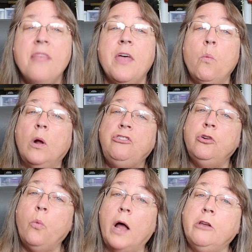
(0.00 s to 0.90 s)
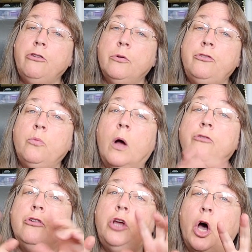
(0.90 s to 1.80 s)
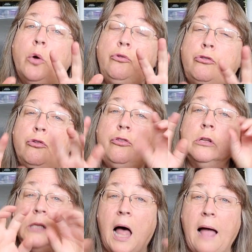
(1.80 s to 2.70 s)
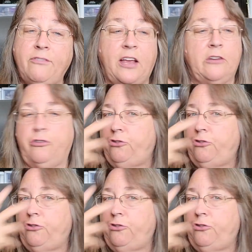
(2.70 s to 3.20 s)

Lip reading: then what you want to do is you want to go to the live section.